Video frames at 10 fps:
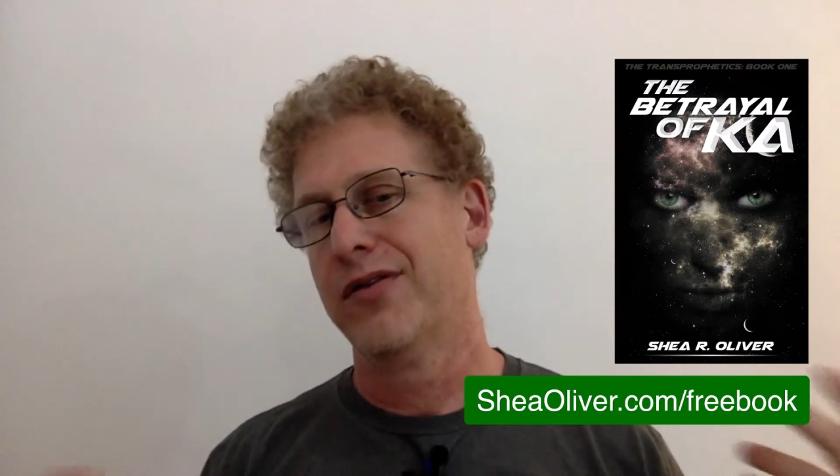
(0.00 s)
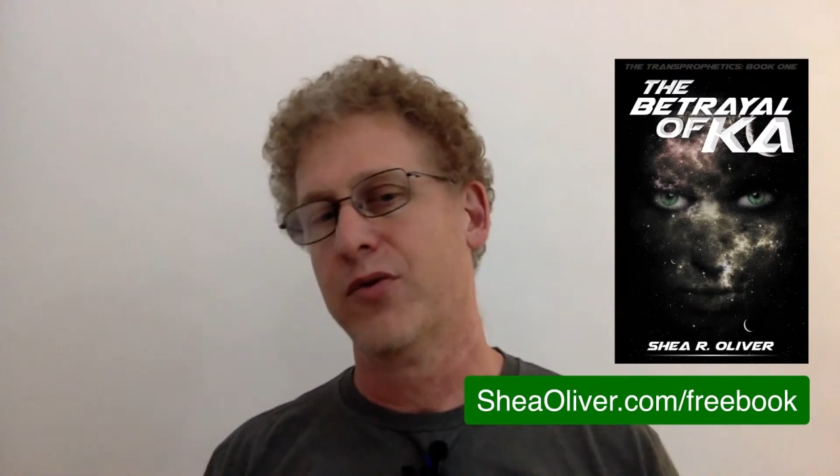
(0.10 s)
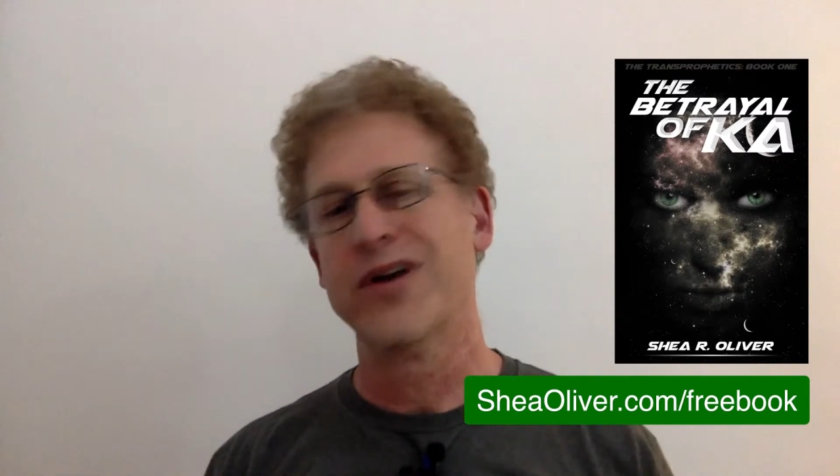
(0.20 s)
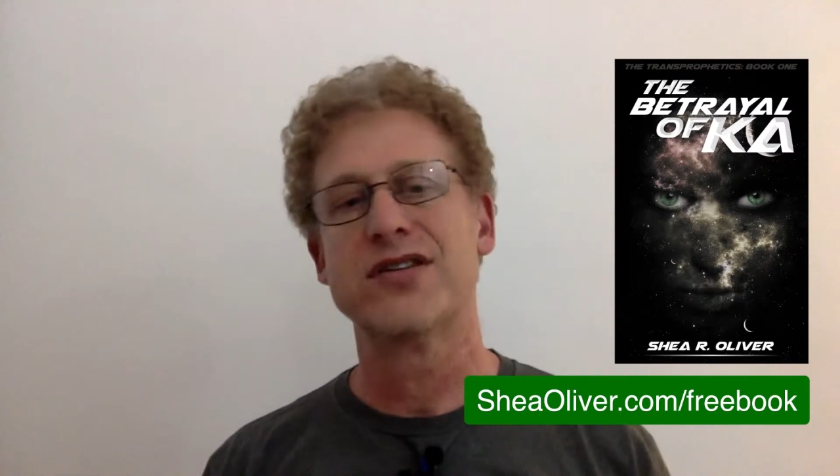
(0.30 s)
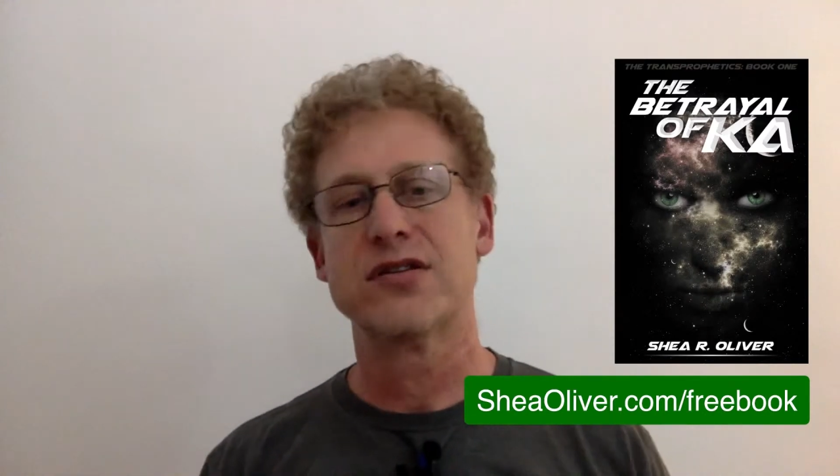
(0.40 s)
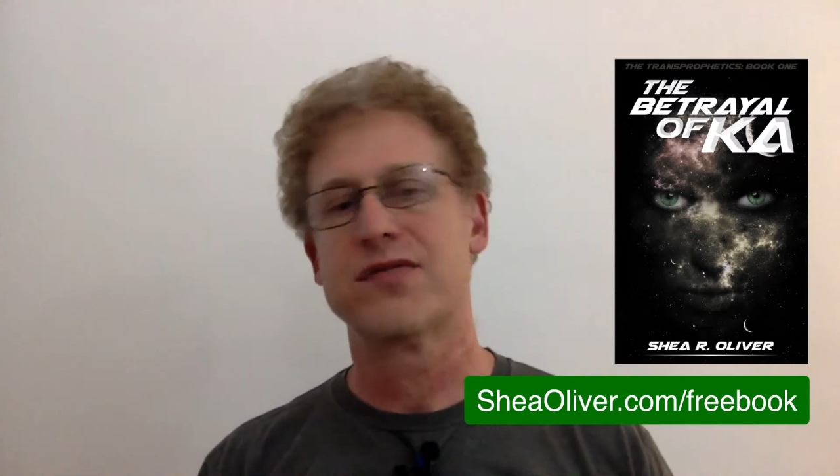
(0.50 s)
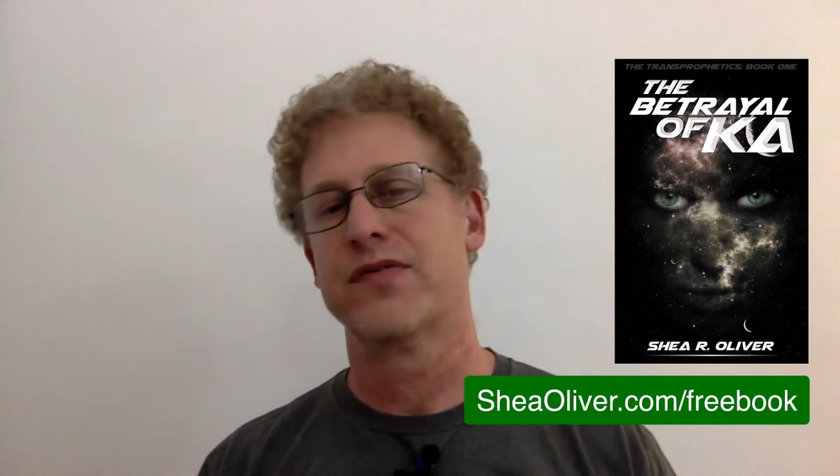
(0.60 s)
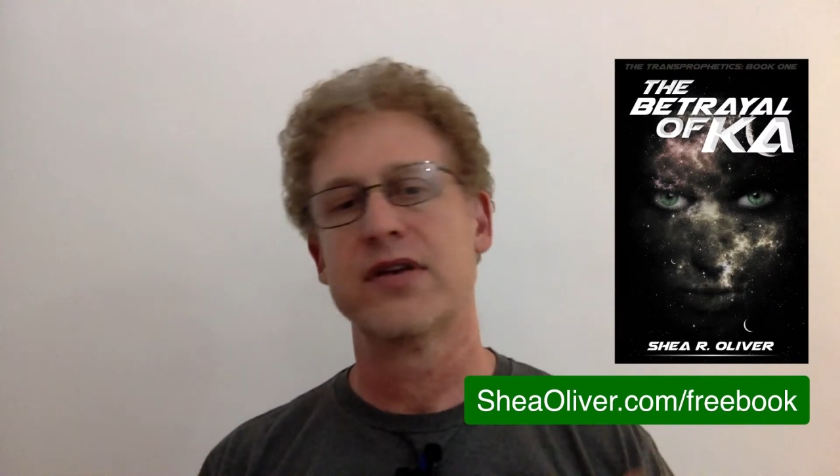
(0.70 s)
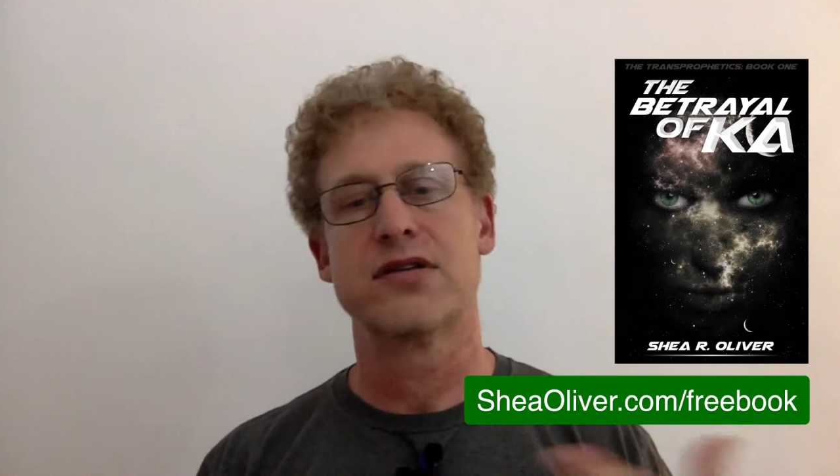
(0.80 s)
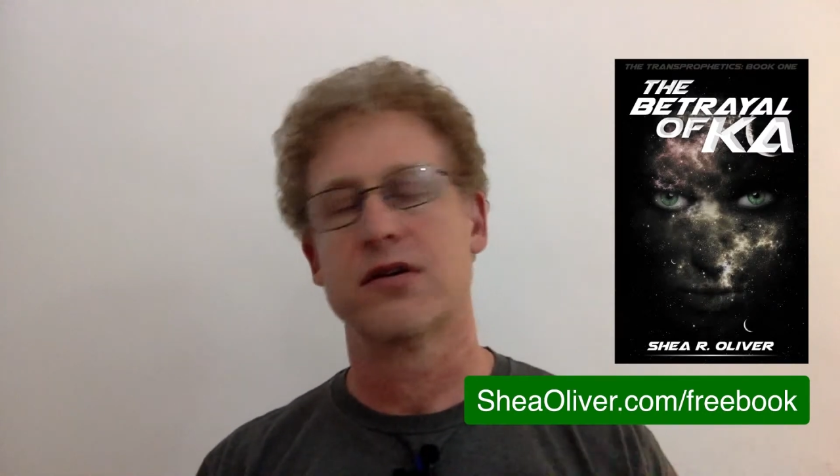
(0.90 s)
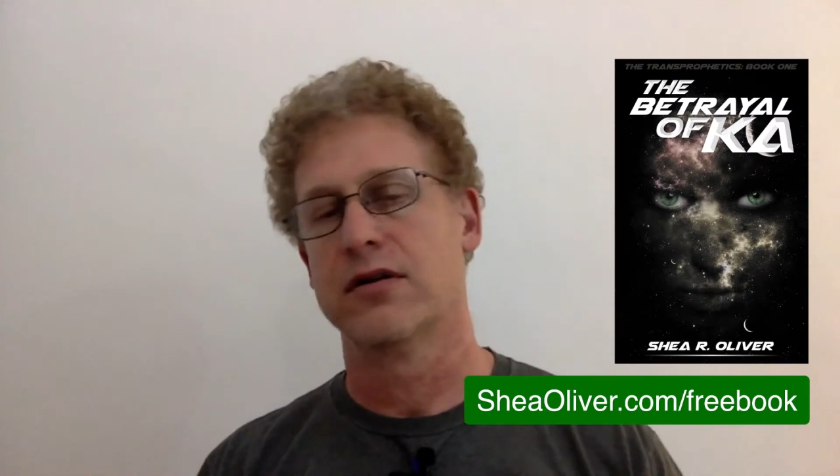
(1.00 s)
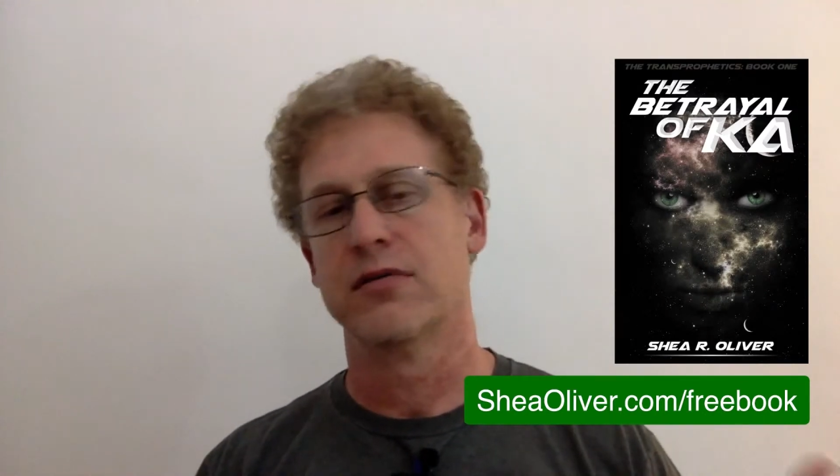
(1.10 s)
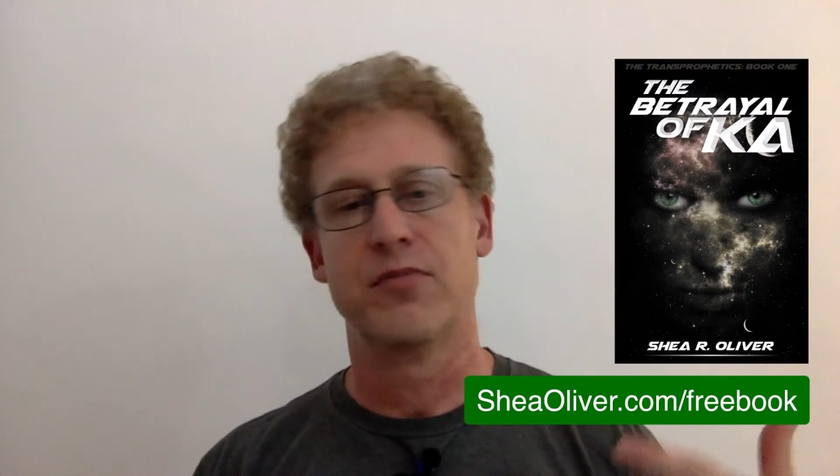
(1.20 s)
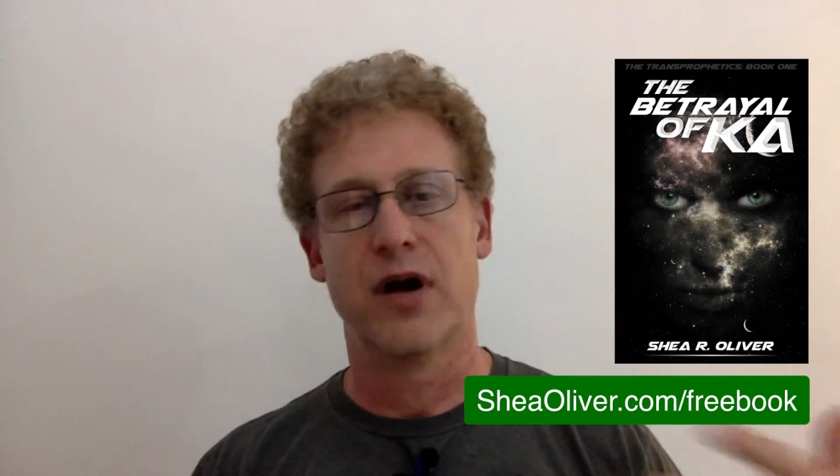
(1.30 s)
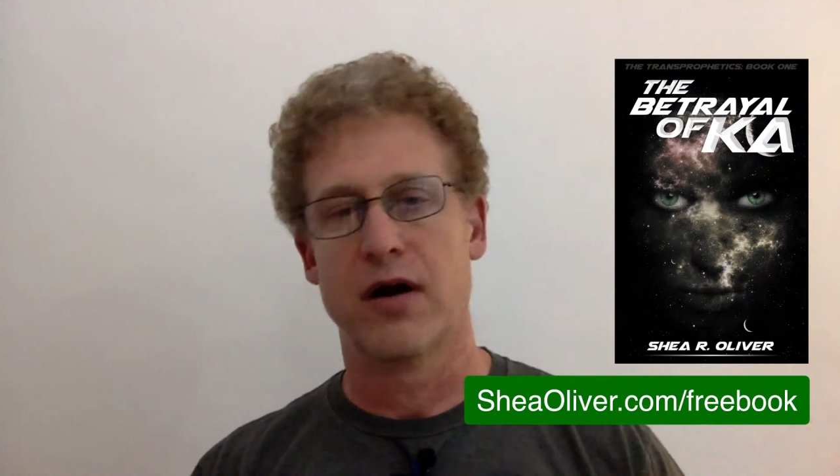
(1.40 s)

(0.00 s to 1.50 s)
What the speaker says: The reasons for this are